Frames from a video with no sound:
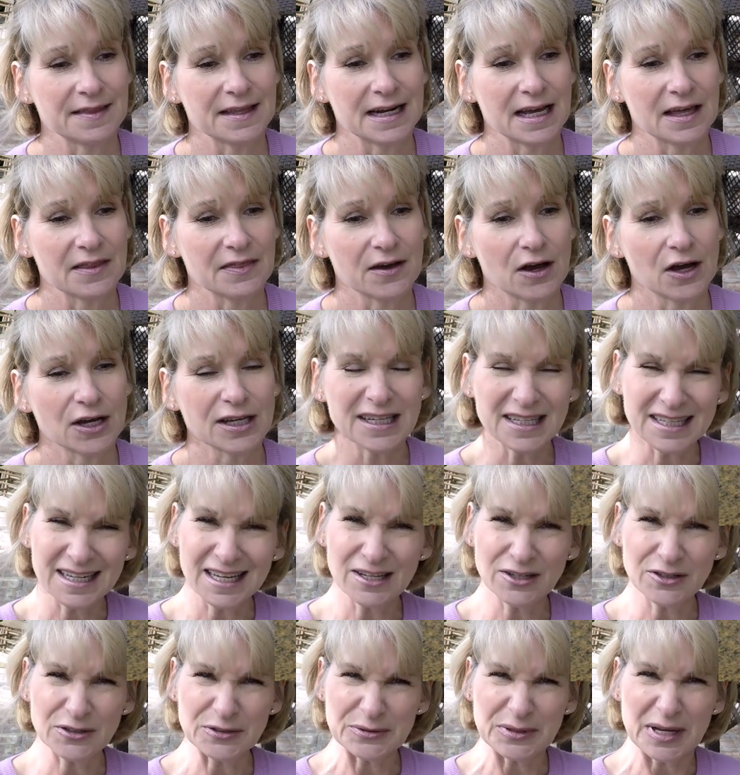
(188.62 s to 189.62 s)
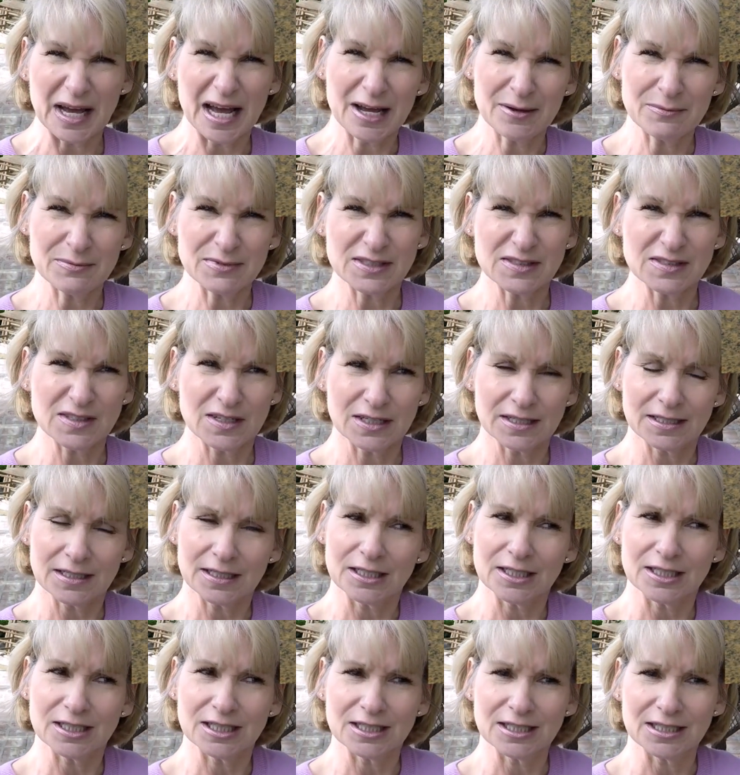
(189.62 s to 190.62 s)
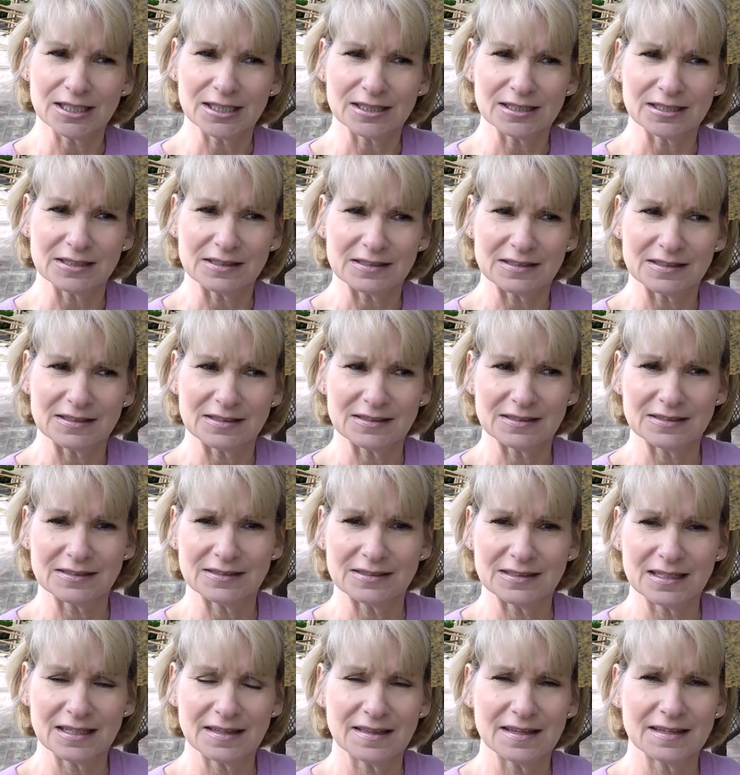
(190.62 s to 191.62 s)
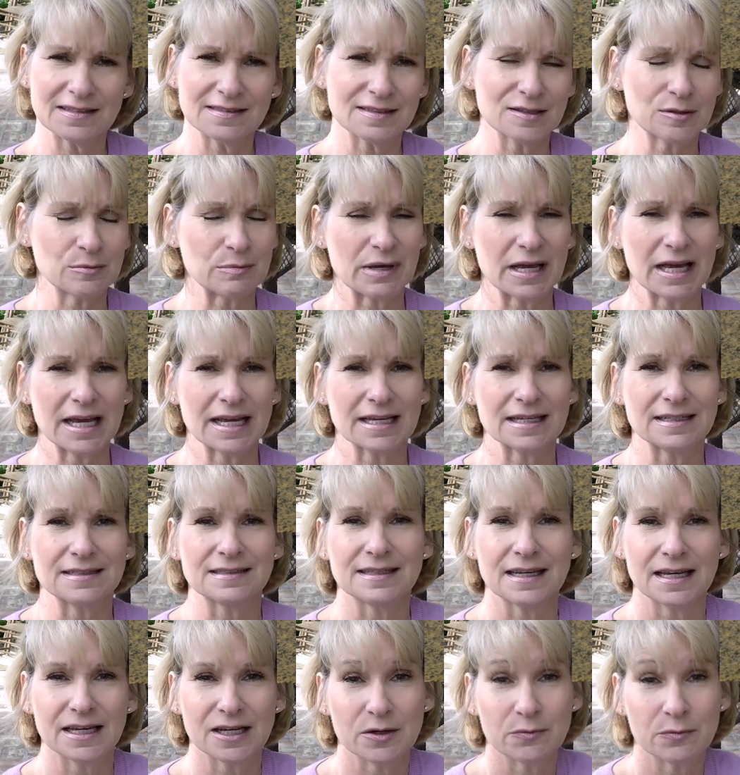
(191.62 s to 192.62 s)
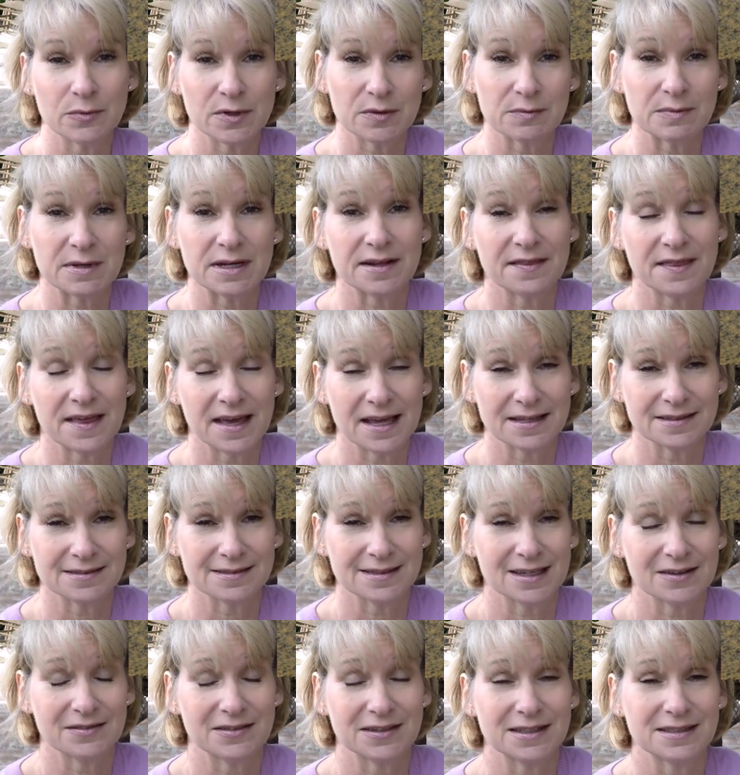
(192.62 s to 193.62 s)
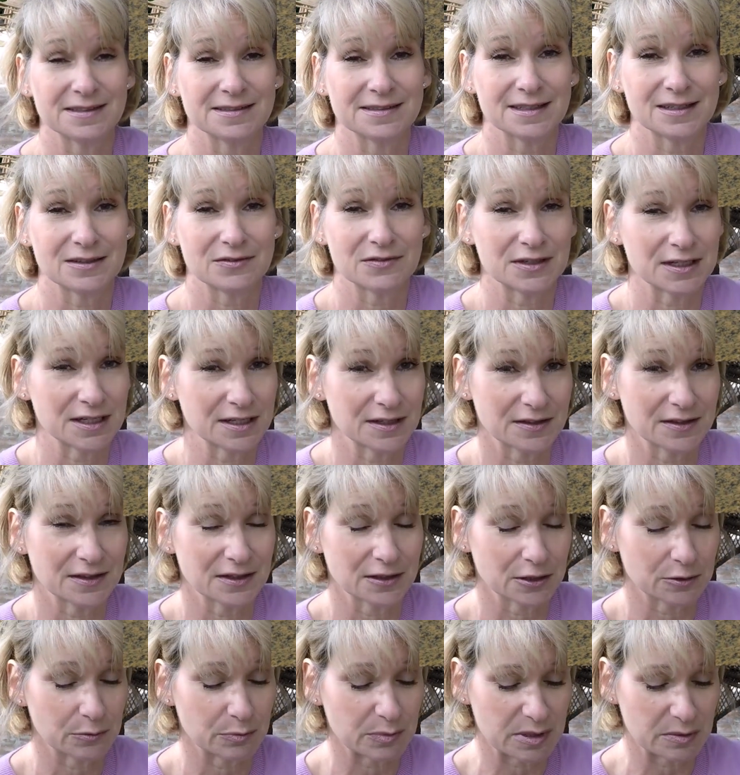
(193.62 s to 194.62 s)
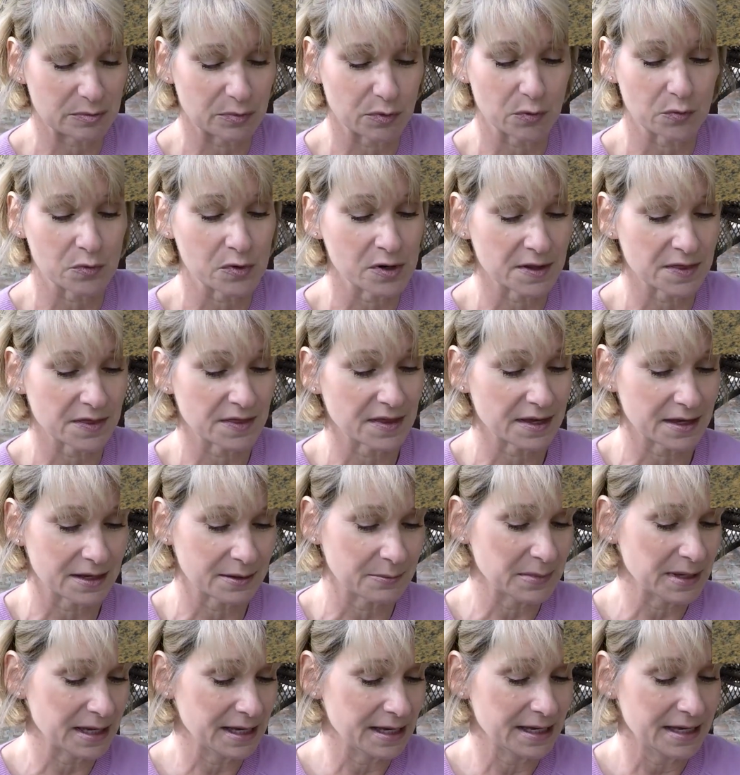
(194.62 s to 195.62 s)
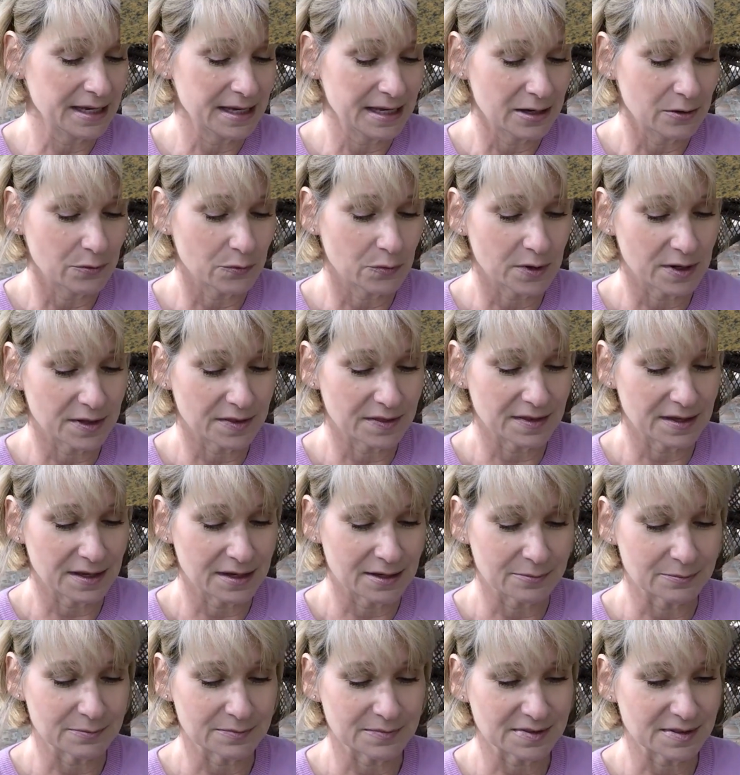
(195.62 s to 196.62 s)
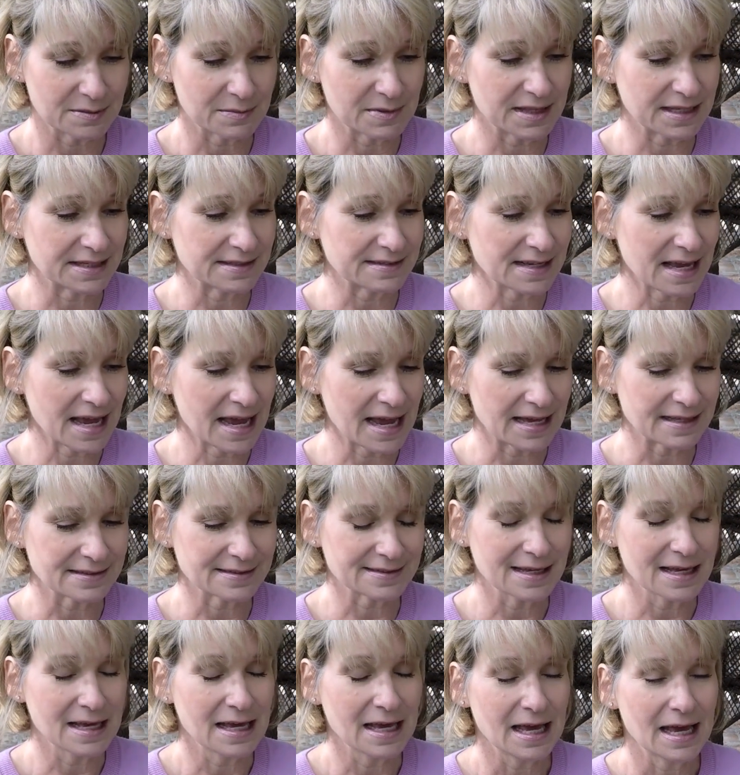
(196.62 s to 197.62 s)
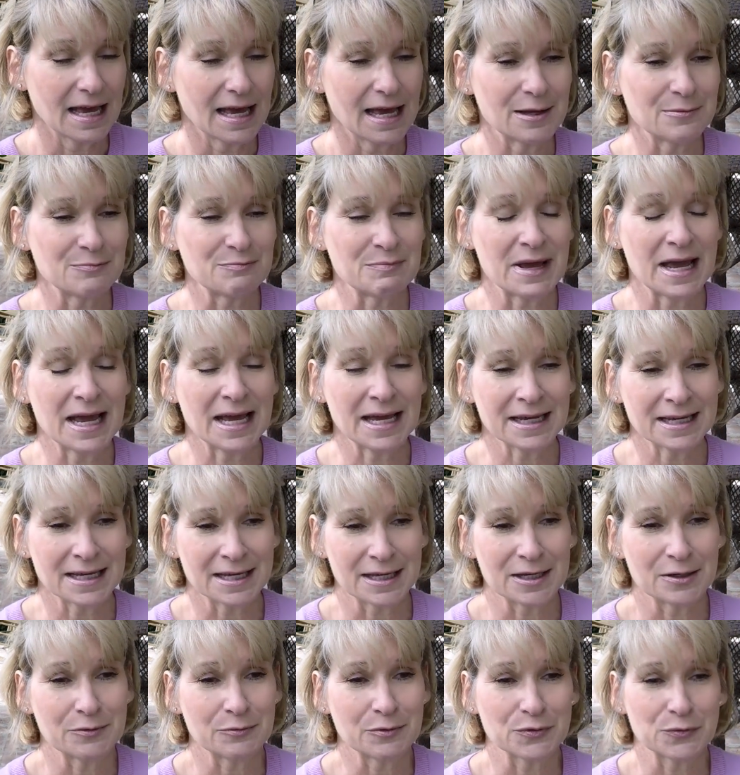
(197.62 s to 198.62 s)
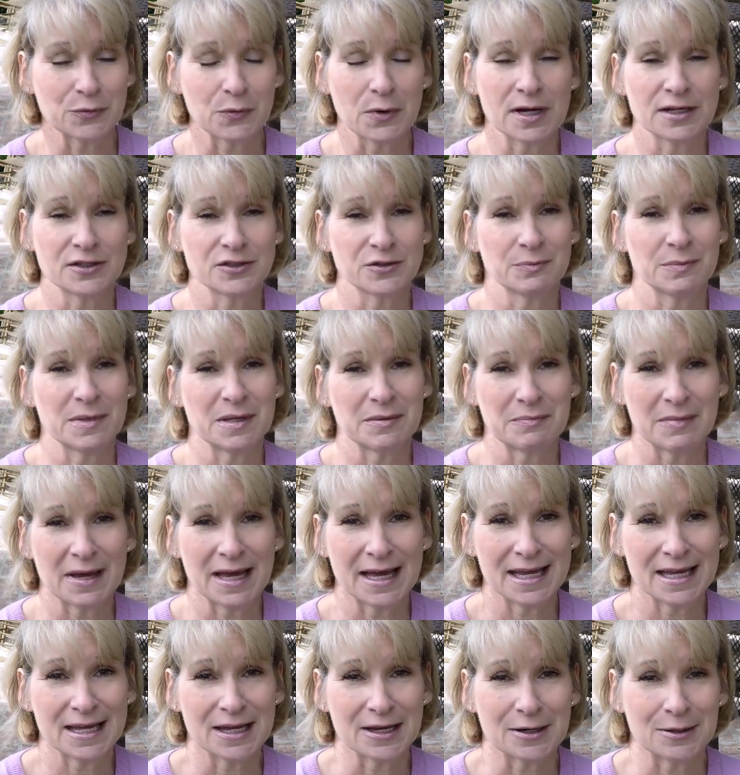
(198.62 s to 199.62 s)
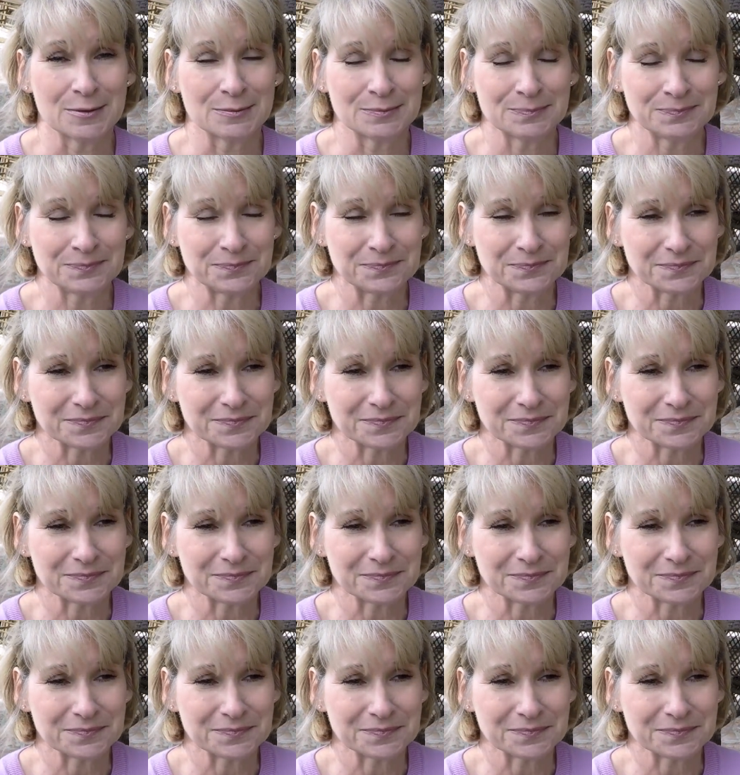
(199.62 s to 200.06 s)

then I thought, you know, I'm just gonna stick these in a bag and take them with me to Thanksgiving and see if any of the little people want some of these hats. And Maggie was watching me make them,